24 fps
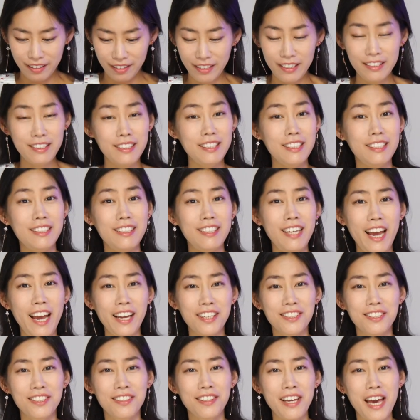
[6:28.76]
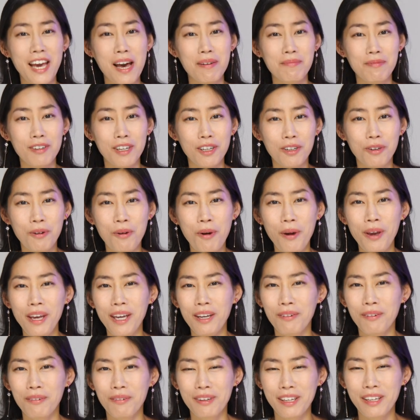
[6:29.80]
This is the action camera quick
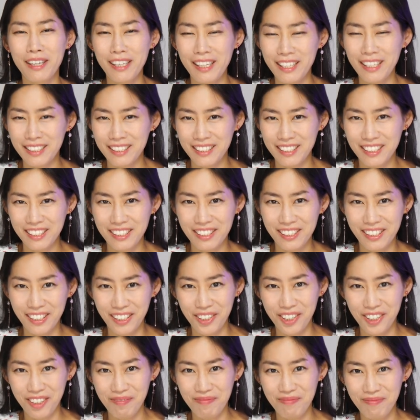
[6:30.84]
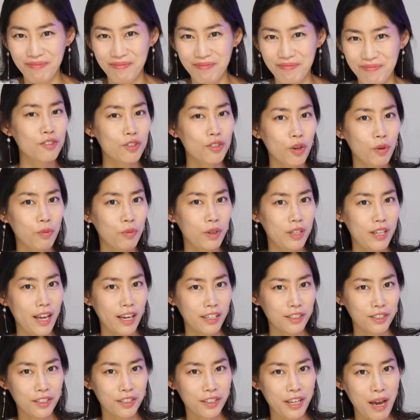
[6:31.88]
release system. So with
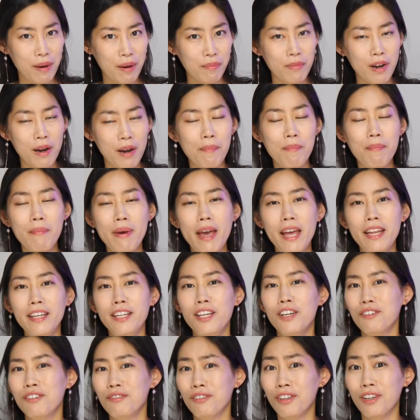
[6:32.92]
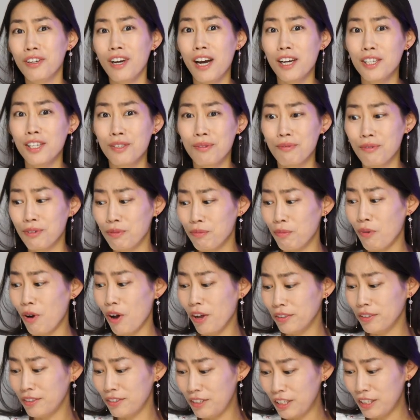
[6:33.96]
action camera, many of you guys would
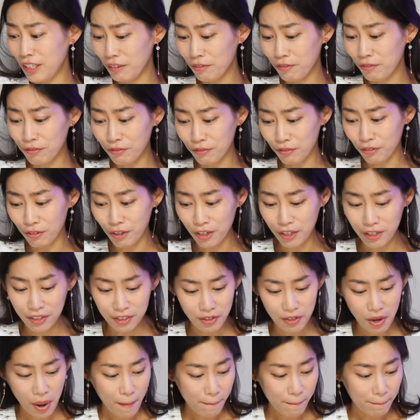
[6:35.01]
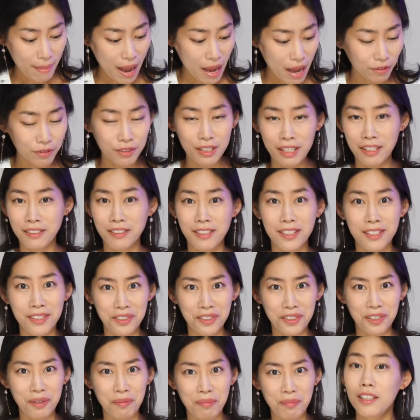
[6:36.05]
want different mounting
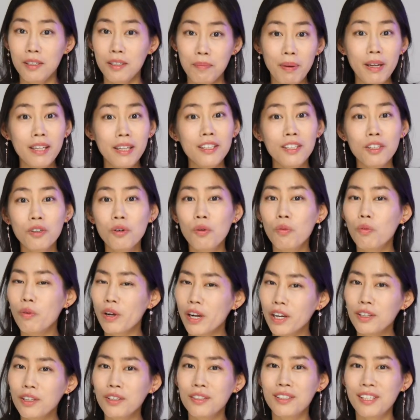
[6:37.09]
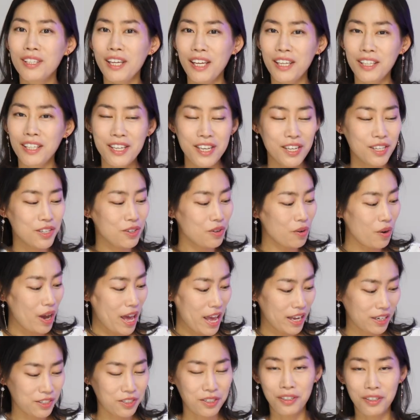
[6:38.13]
system, depending on where you're taking your
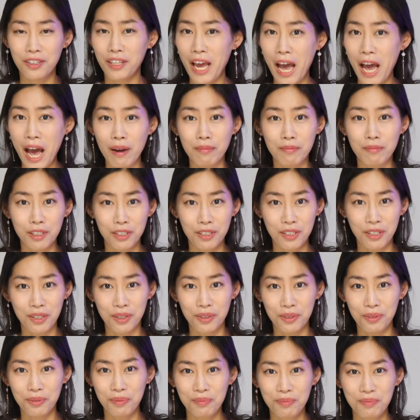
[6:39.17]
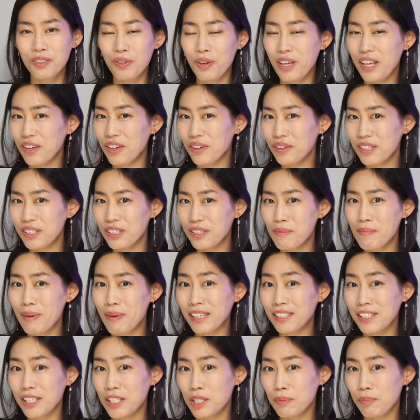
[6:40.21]
action camera to. So here is the
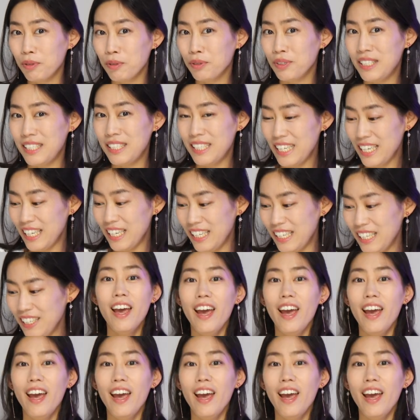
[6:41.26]
MantisPod Z,